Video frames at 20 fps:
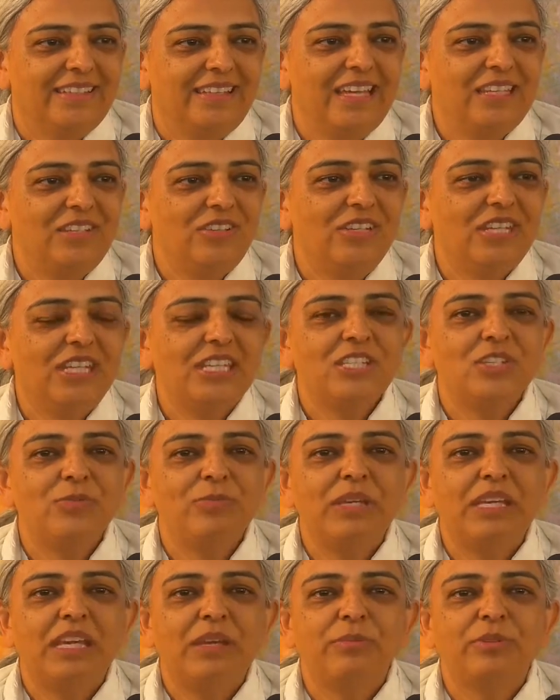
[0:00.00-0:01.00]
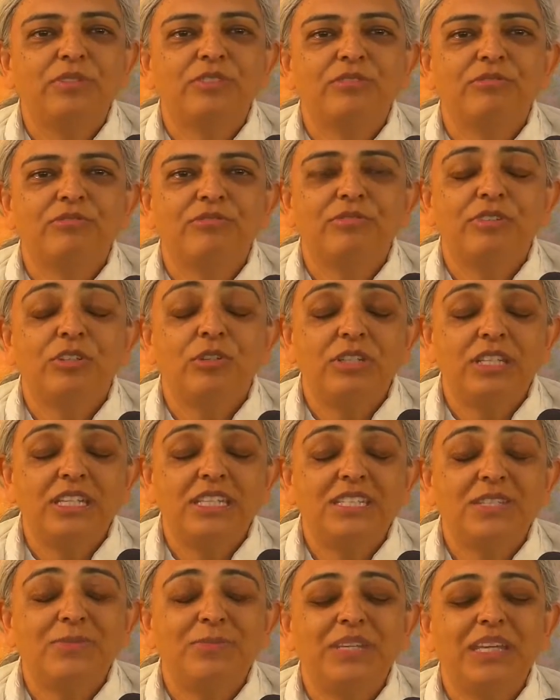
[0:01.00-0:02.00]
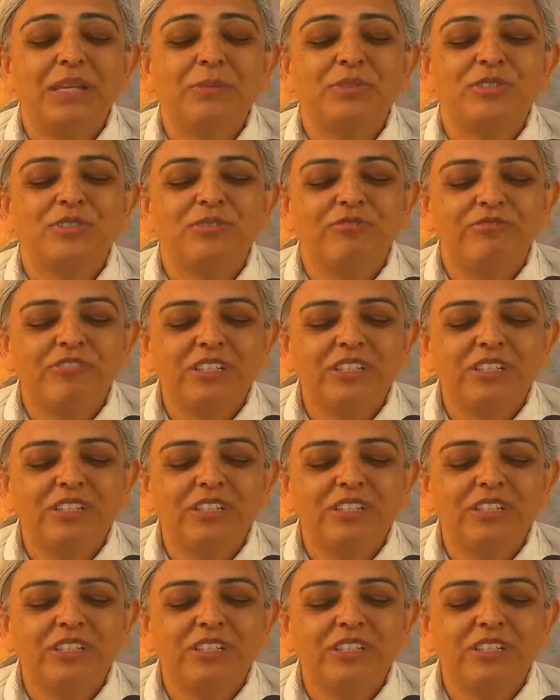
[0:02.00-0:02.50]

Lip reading: And you need to be able to